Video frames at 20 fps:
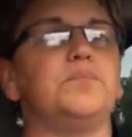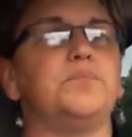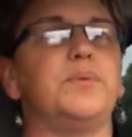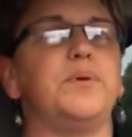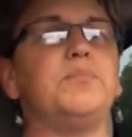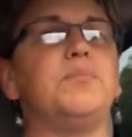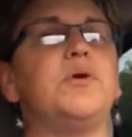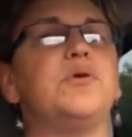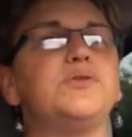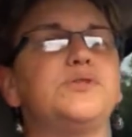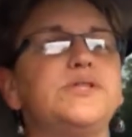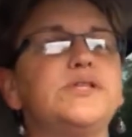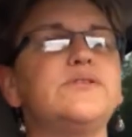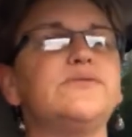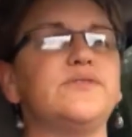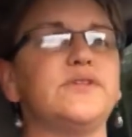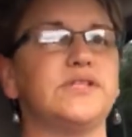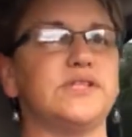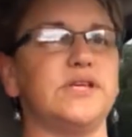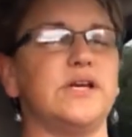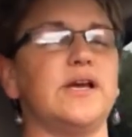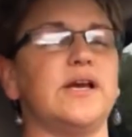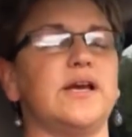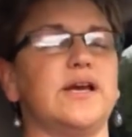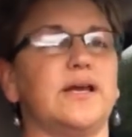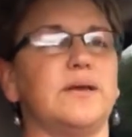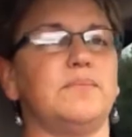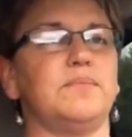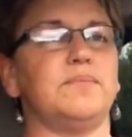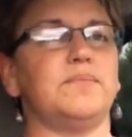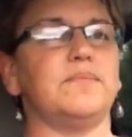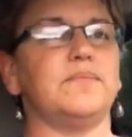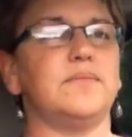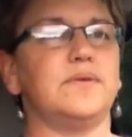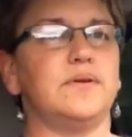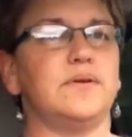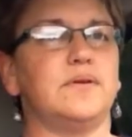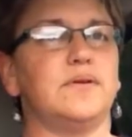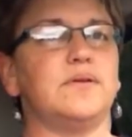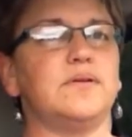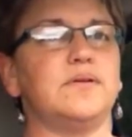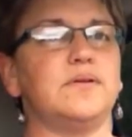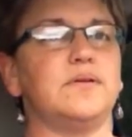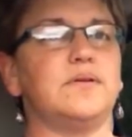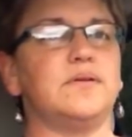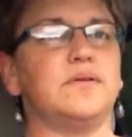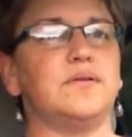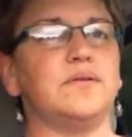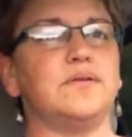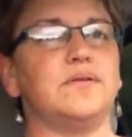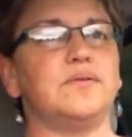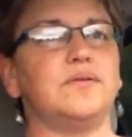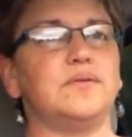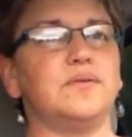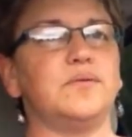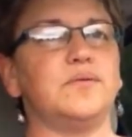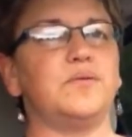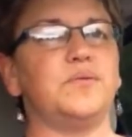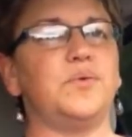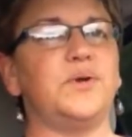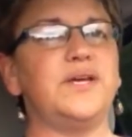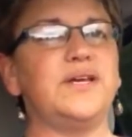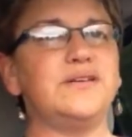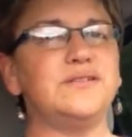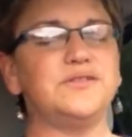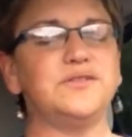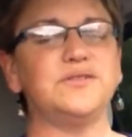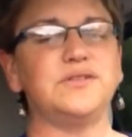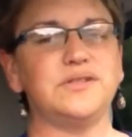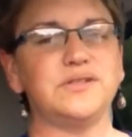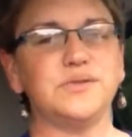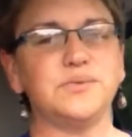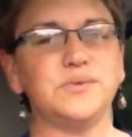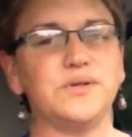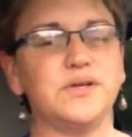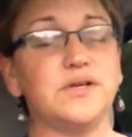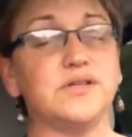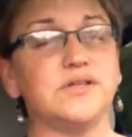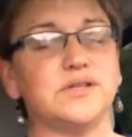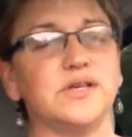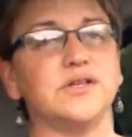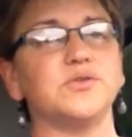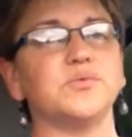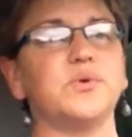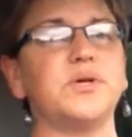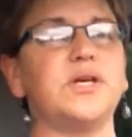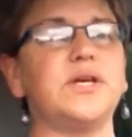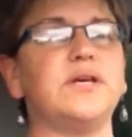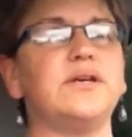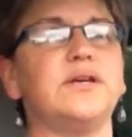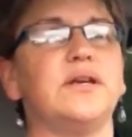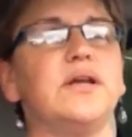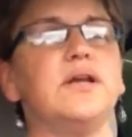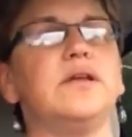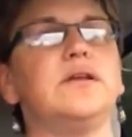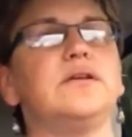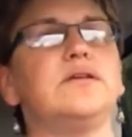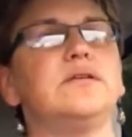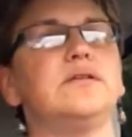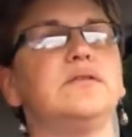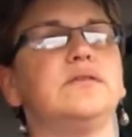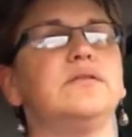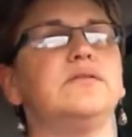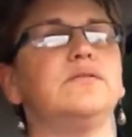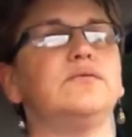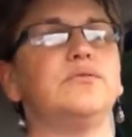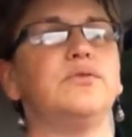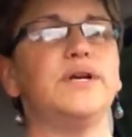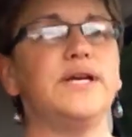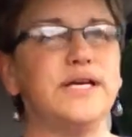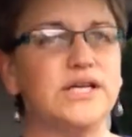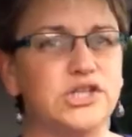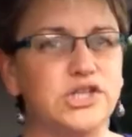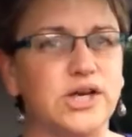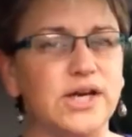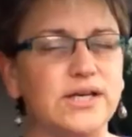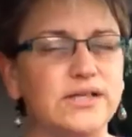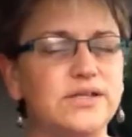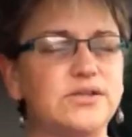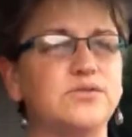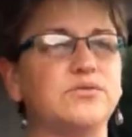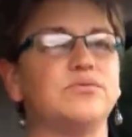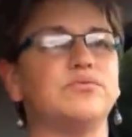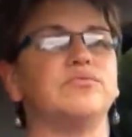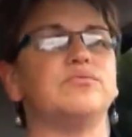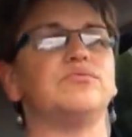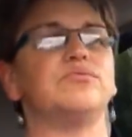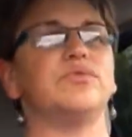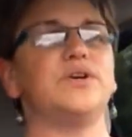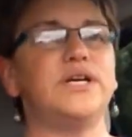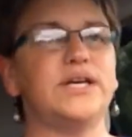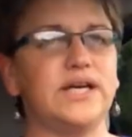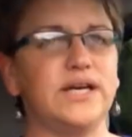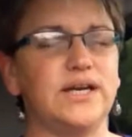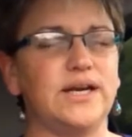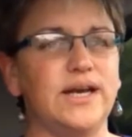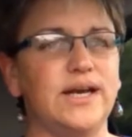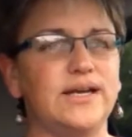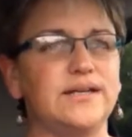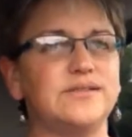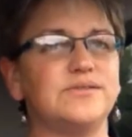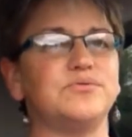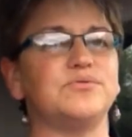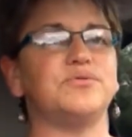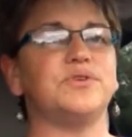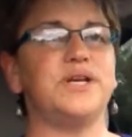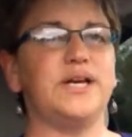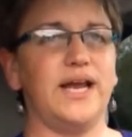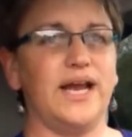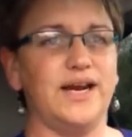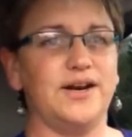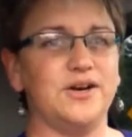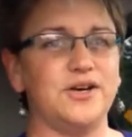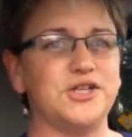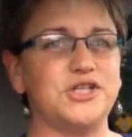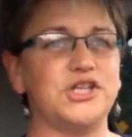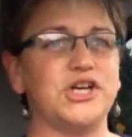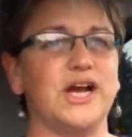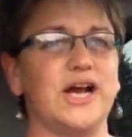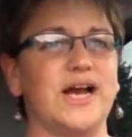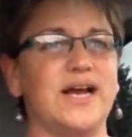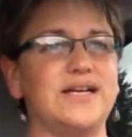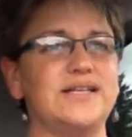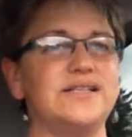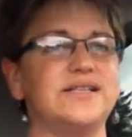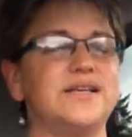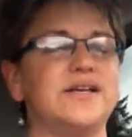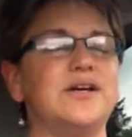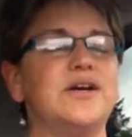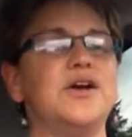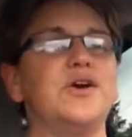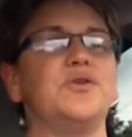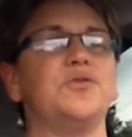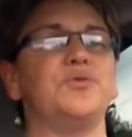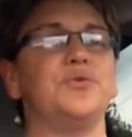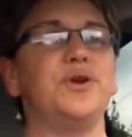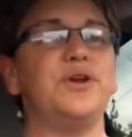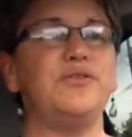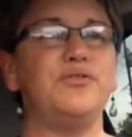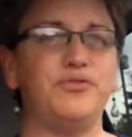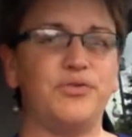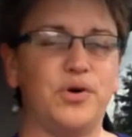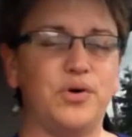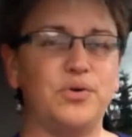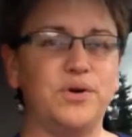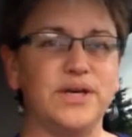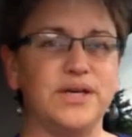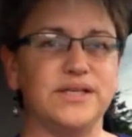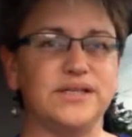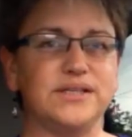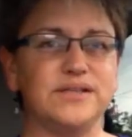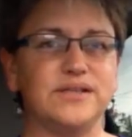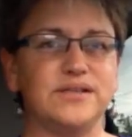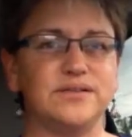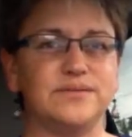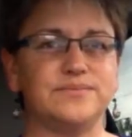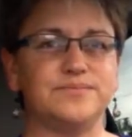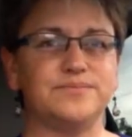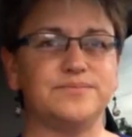But most of the time, we can do this with ourselves. We can readjust, reconnect, re-energize, refocus.